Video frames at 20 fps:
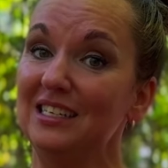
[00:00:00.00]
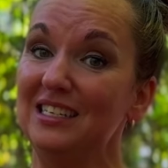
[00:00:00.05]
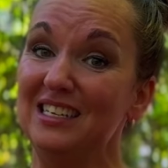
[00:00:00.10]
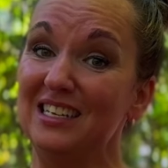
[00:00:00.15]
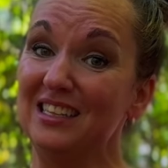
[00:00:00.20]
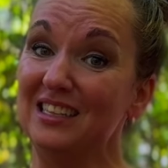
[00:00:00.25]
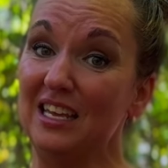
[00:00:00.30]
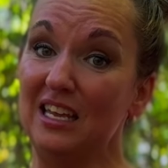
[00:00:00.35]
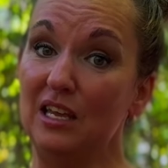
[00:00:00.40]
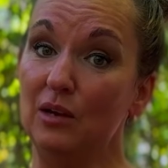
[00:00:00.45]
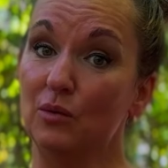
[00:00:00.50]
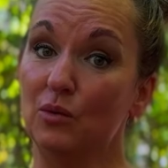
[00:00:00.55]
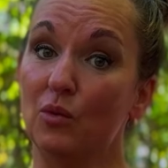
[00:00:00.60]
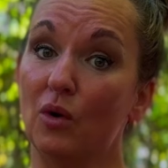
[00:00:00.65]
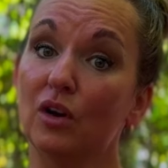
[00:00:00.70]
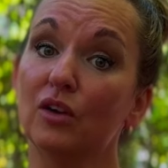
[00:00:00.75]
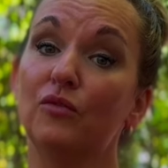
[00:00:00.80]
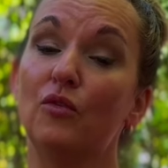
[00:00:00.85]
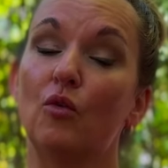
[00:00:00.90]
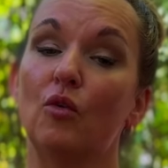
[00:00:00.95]
didn't think it would
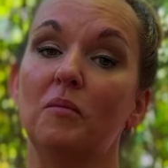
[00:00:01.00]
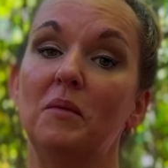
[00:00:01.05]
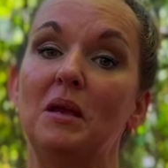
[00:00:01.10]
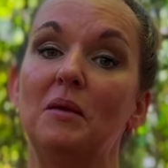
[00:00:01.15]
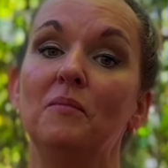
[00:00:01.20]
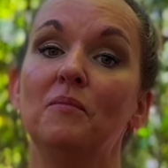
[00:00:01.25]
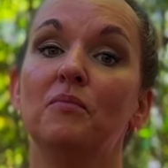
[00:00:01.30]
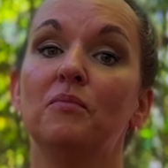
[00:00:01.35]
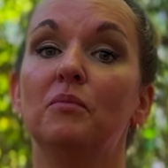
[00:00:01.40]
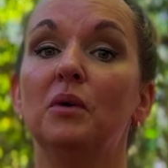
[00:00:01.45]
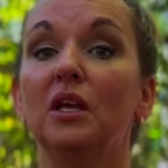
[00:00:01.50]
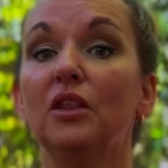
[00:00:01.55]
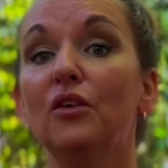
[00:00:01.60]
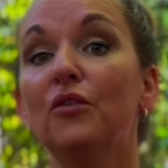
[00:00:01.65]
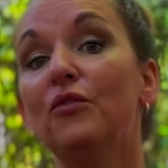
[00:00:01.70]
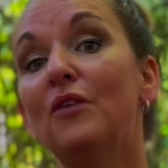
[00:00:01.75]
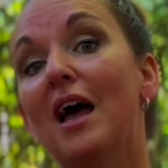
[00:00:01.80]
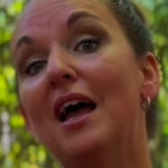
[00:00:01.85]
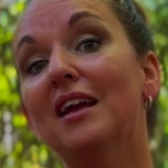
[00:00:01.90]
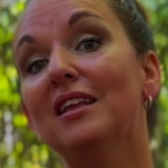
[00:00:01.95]
work for me. But the
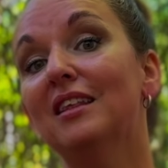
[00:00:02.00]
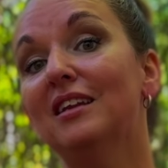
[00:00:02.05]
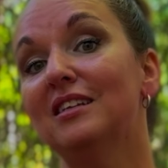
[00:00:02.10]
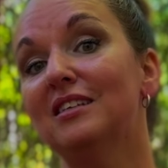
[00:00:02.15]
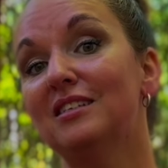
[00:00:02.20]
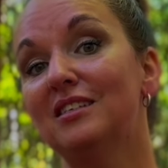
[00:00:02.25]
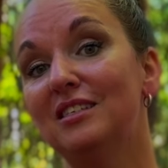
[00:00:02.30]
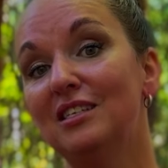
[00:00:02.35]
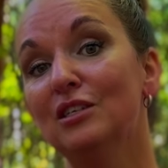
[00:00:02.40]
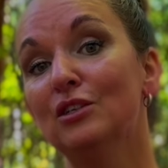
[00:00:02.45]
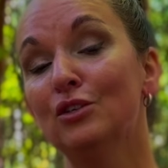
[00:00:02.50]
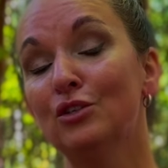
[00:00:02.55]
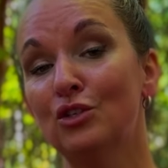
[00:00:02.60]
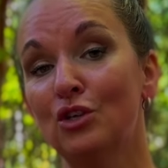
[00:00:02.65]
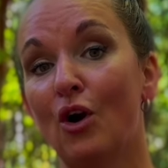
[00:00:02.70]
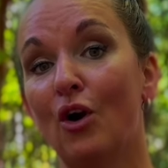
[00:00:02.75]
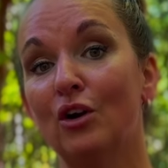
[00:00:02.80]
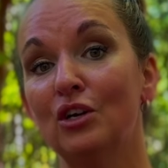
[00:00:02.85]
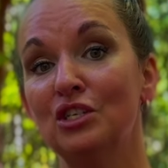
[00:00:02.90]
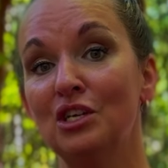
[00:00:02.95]
fact that it's still
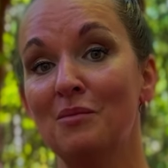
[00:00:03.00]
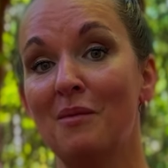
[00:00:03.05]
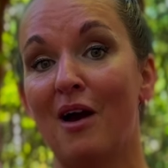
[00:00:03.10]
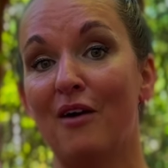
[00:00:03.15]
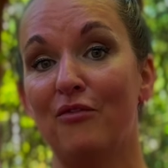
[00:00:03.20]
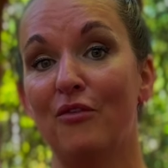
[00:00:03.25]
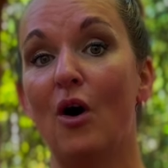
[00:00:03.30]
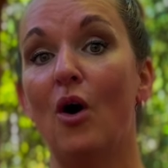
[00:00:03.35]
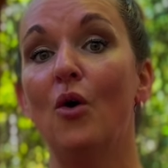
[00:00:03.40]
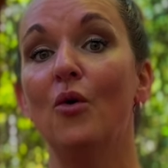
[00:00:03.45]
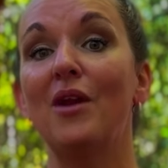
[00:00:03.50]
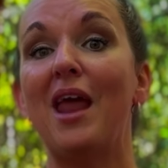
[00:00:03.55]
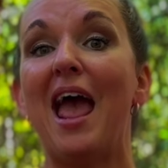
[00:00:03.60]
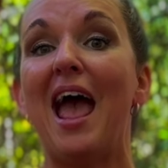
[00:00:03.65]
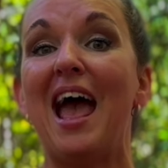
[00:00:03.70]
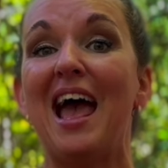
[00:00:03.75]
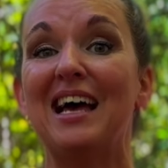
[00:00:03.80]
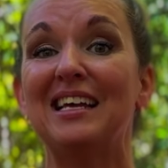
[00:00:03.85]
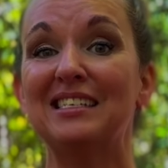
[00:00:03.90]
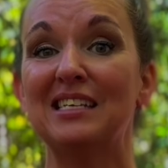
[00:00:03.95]
charging my phone
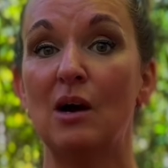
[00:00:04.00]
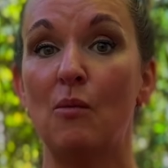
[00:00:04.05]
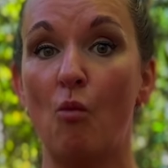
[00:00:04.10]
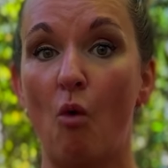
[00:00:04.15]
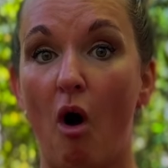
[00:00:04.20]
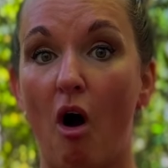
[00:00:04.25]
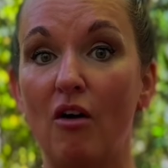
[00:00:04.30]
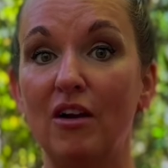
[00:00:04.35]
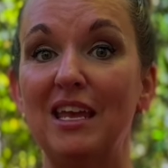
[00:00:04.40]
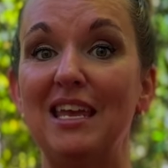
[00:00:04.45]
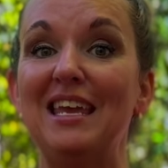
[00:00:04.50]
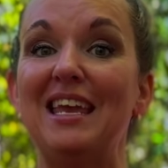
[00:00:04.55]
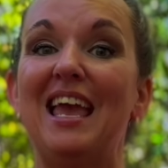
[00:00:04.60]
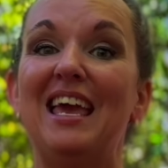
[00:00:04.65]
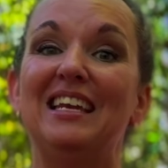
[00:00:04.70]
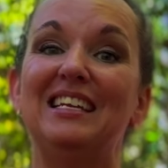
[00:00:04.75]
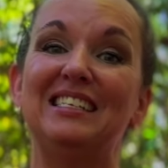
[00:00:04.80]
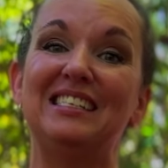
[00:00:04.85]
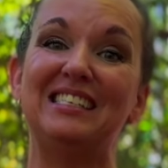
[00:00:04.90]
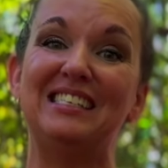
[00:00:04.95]
as I'm walking and
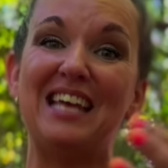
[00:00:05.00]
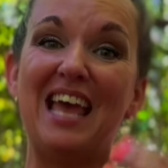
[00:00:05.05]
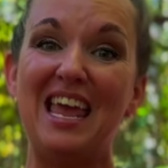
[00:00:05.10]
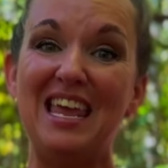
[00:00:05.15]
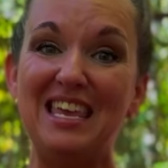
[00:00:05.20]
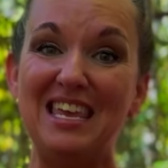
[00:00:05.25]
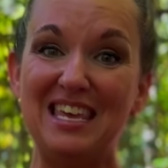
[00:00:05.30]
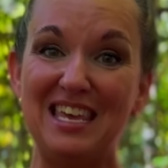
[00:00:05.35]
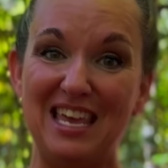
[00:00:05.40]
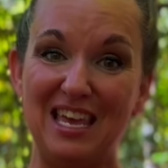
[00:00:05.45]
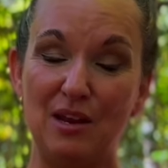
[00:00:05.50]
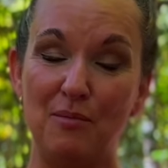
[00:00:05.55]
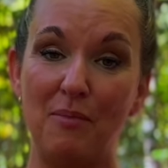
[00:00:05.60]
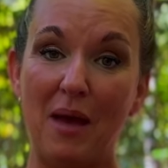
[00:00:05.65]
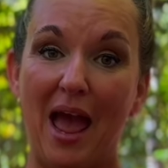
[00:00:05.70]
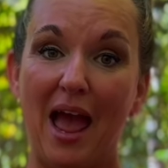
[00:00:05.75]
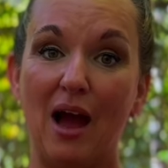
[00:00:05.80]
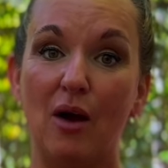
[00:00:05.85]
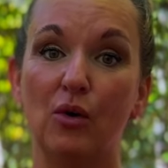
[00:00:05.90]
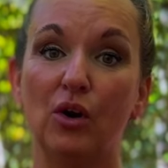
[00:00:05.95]
it's taking in
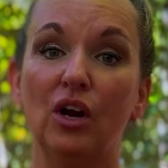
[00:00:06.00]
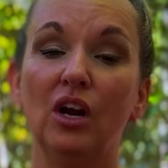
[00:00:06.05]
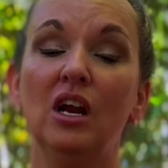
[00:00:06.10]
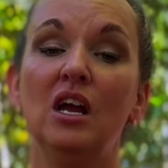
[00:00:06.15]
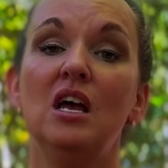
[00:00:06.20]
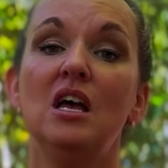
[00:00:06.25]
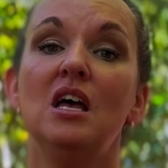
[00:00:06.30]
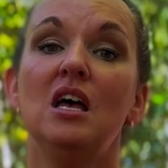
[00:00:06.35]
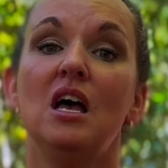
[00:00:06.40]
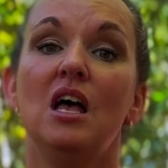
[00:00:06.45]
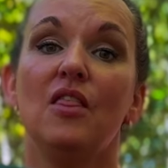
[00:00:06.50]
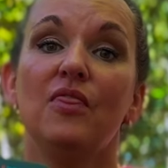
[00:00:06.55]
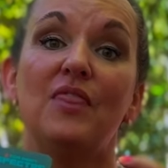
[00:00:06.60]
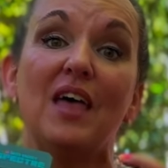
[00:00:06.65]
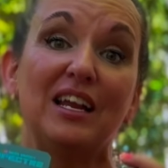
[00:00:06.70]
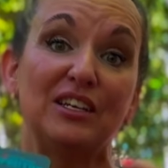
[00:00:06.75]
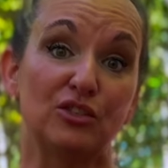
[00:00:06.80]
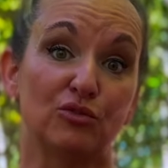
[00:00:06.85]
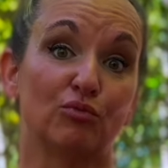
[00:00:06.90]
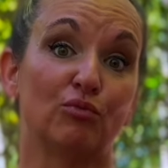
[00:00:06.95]
power,
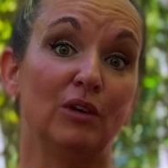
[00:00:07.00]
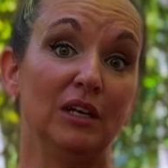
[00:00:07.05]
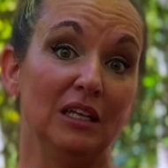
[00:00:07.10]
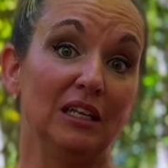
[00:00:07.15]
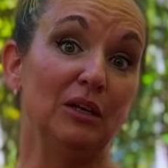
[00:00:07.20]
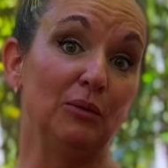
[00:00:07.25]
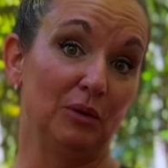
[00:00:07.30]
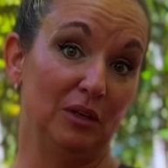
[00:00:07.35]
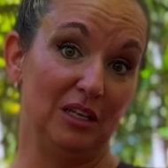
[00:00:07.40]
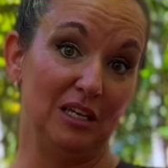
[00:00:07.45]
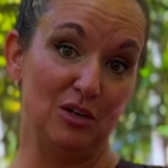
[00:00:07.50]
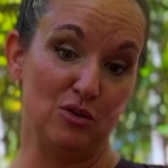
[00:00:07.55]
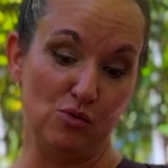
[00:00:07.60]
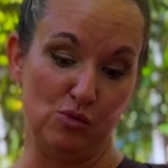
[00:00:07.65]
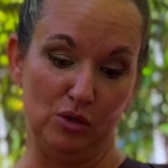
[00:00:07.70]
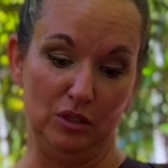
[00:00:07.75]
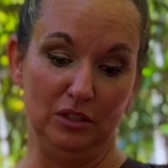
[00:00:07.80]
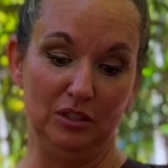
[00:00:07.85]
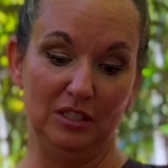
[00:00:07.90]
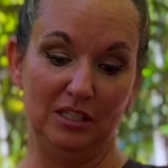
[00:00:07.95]
that's really, really
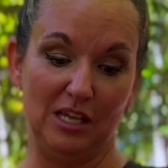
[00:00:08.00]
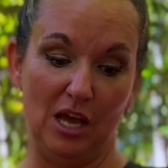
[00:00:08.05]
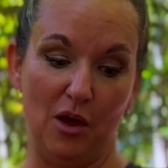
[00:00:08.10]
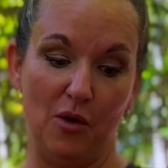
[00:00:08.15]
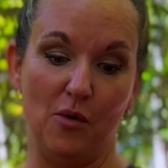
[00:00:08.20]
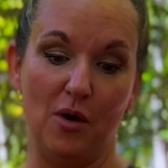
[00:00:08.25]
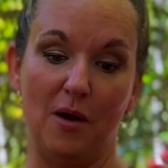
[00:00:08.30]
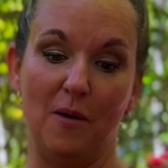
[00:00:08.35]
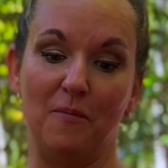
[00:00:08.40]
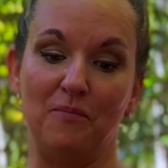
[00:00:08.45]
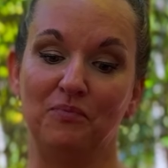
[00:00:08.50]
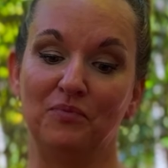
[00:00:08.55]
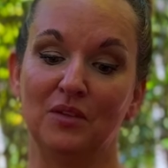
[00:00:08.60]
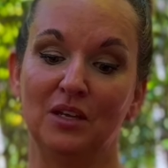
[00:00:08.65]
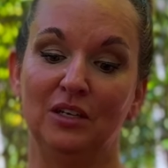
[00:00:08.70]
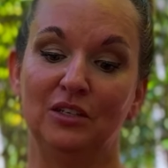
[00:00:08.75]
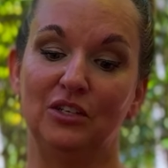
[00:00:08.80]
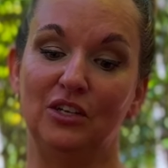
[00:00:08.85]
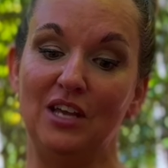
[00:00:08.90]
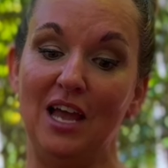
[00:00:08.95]
cool. So,
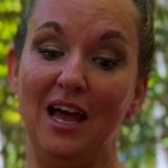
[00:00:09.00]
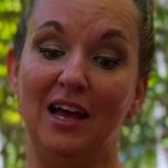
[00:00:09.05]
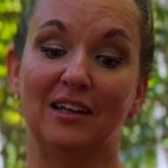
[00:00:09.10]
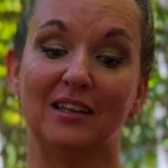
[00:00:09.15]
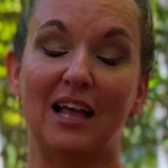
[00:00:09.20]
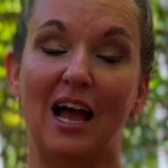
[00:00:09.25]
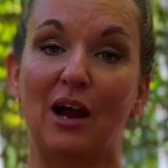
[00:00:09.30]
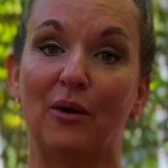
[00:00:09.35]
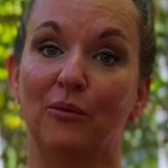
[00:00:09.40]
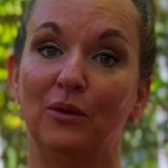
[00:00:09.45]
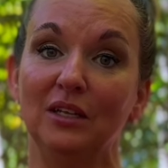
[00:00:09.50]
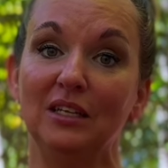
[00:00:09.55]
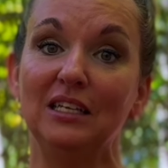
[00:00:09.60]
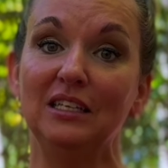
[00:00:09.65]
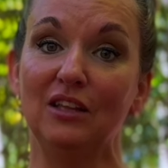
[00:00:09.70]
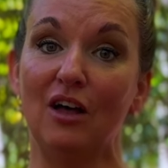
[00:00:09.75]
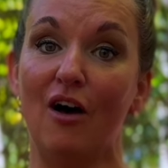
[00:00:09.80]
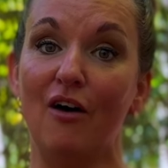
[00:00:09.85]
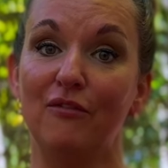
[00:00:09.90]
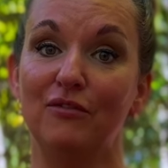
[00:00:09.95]
so yeah, I really
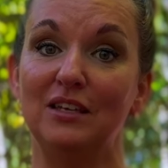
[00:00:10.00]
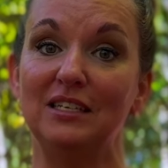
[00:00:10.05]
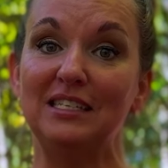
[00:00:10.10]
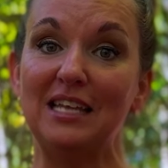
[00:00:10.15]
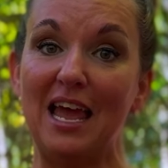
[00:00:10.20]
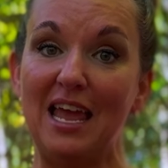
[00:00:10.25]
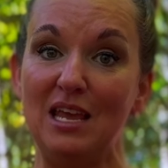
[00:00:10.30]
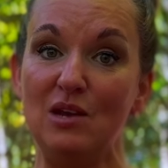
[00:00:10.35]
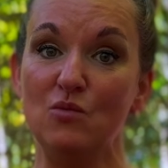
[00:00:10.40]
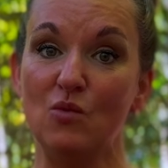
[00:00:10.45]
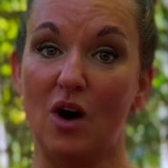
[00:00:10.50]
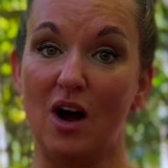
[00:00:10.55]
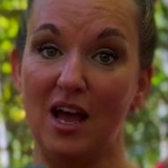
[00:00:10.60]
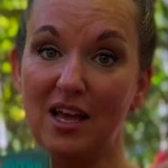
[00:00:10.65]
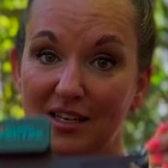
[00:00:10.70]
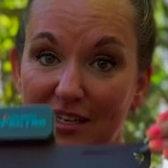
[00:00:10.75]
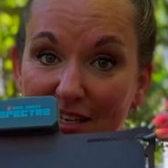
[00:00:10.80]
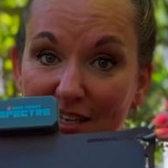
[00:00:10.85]
love this 8-watt